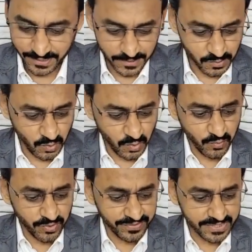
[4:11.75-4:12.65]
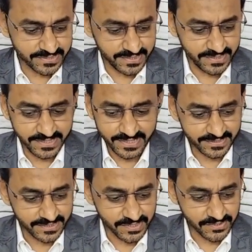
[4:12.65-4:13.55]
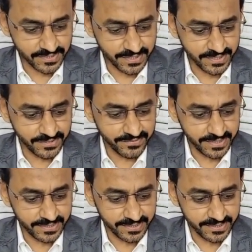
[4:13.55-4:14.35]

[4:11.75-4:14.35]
So we will see this airway